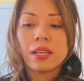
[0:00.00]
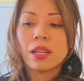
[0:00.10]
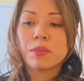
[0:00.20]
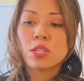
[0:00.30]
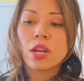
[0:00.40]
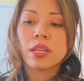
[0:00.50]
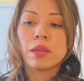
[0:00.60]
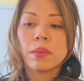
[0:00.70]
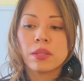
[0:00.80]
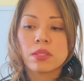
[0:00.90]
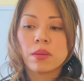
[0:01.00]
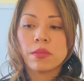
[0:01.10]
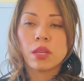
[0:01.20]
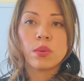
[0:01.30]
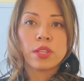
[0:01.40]
And I'm talking about
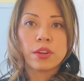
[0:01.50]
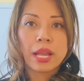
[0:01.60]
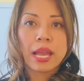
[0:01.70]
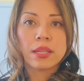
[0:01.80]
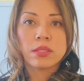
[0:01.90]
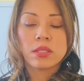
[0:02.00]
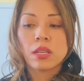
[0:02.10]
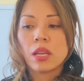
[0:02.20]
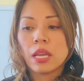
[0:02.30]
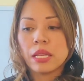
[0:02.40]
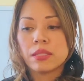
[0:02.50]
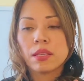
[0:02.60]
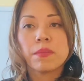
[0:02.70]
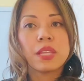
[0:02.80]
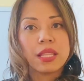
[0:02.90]
something with your hands. It's
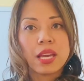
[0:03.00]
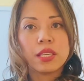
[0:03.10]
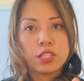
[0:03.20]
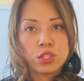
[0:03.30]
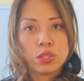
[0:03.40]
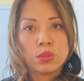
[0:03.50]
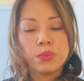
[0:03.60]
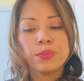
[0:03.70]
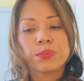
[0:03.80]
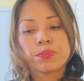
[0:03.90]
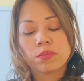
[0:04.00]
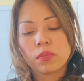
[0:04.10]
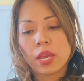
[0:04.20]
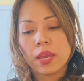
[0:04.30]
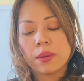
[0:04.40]
something that you do,
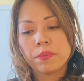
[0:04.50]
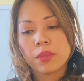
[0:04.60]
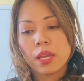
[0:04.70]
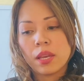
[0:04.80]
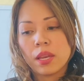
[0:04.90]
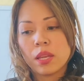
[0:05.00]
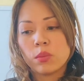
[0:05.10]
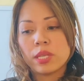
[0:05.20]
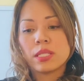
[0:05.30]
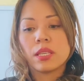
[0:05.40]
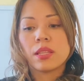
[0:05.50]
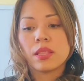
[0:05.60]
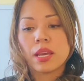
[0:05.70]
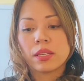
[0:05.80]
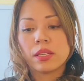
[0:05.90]
okay? And we see
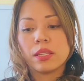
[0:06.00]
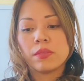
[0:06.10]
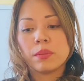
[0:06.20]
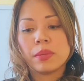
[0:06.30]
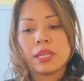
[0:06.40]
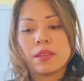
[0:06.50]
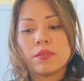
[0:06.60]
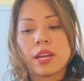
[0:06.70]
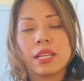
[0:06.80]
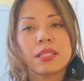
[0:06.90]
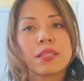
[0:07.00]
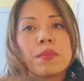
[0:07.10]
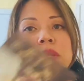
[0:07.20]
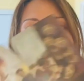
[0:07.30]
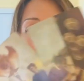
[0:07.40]
that that could even be inviting
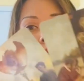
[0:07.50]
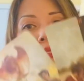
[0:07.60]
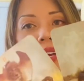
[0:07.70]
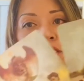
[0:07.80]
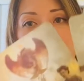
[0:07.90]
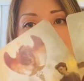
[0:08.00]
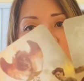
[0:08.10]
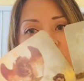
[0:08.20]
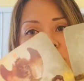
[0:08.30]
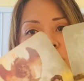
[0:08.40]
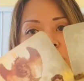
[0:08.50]
some love energy into